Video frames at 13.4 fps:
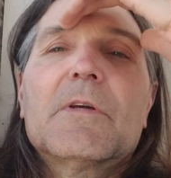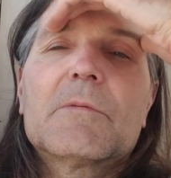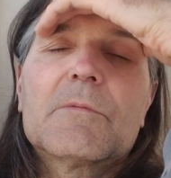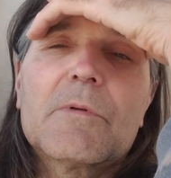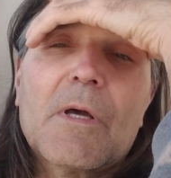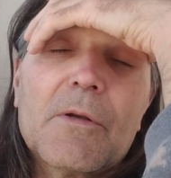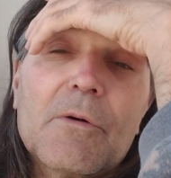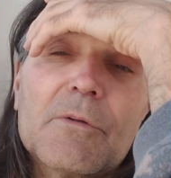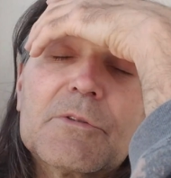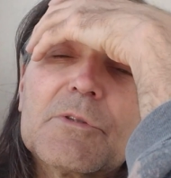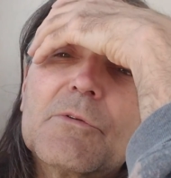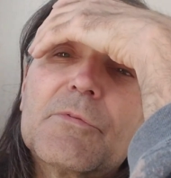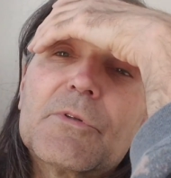and I know
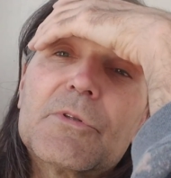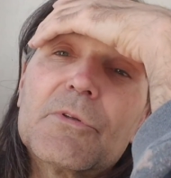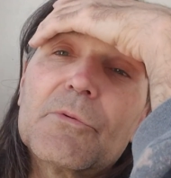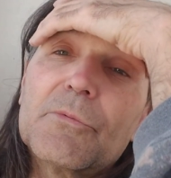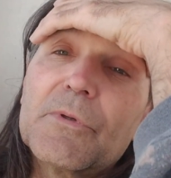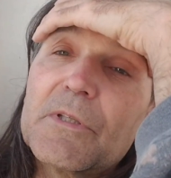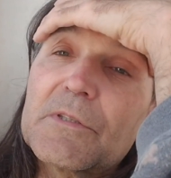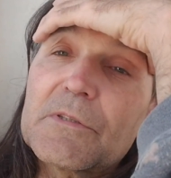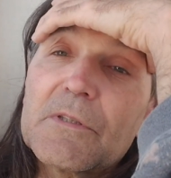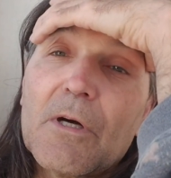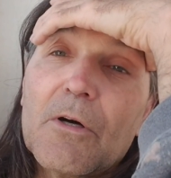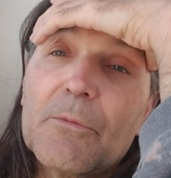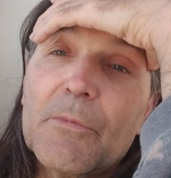it's over 2 weeks
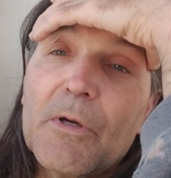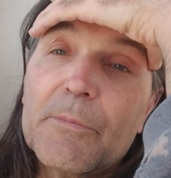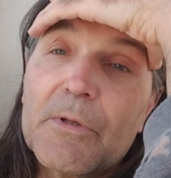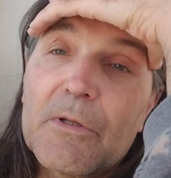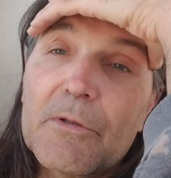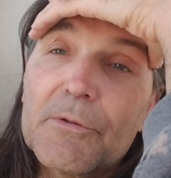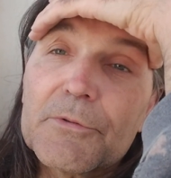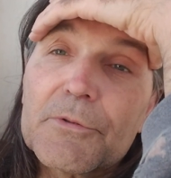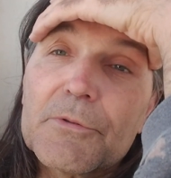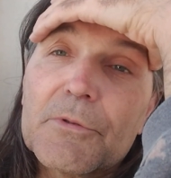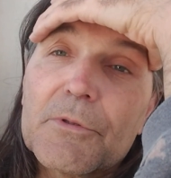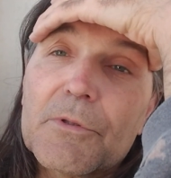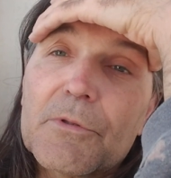now. It might be
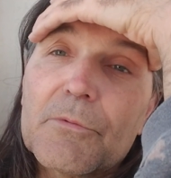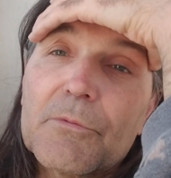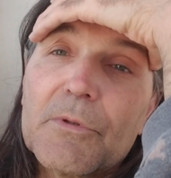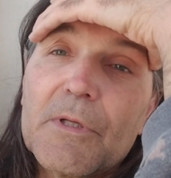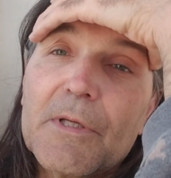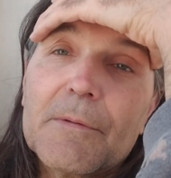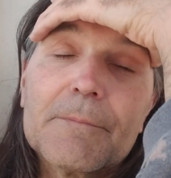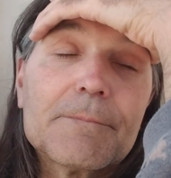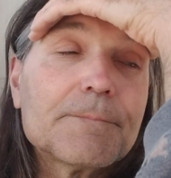closer to three.